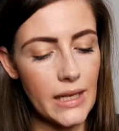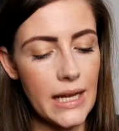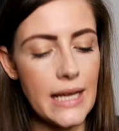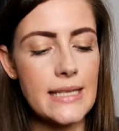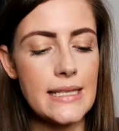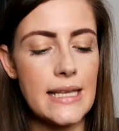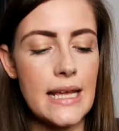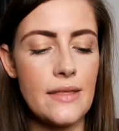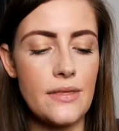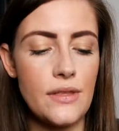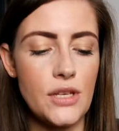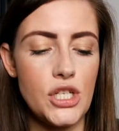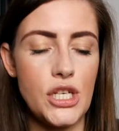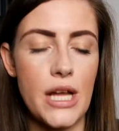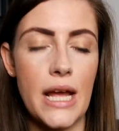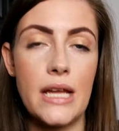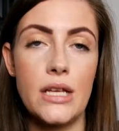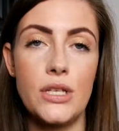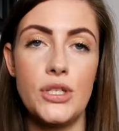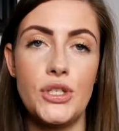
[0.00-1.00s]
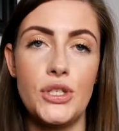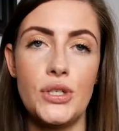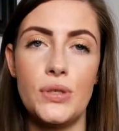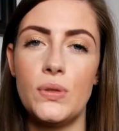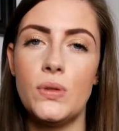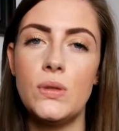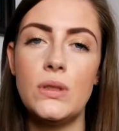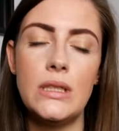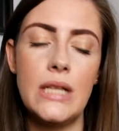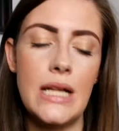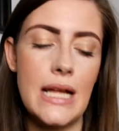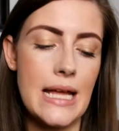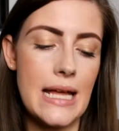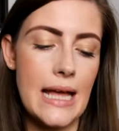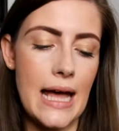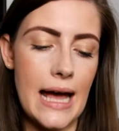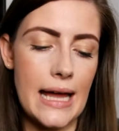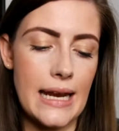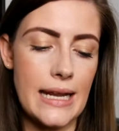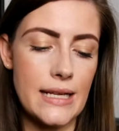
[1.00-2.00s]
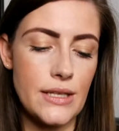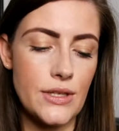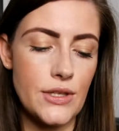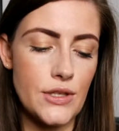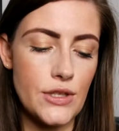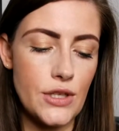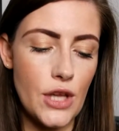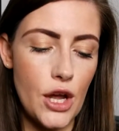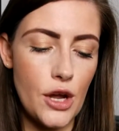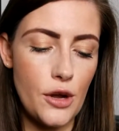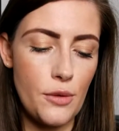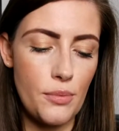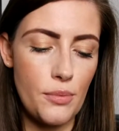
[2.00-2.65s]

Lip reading: It's in the shade Jewel, and it is so